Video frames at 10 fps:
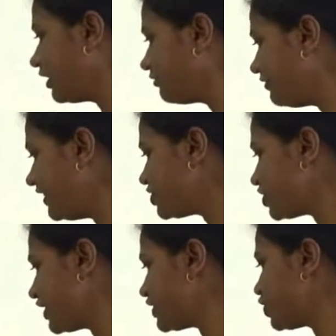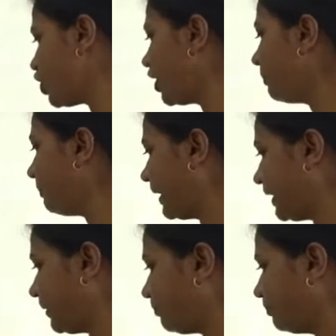Which is your
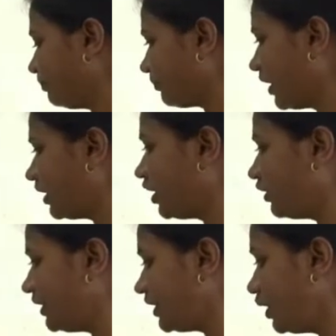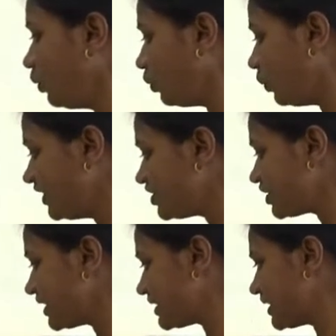pen? Now here which
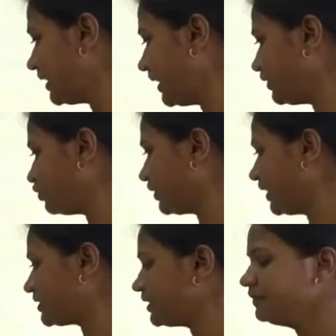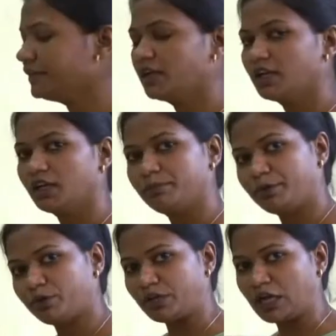is an interrogative
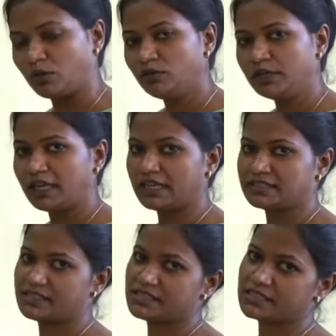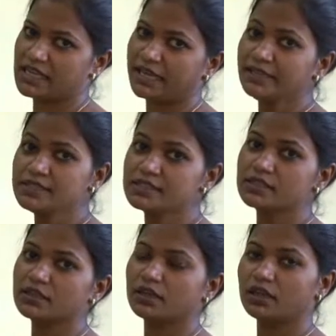pronoun as it stands
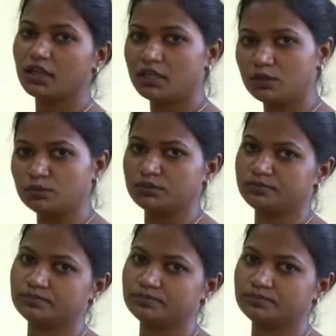alone.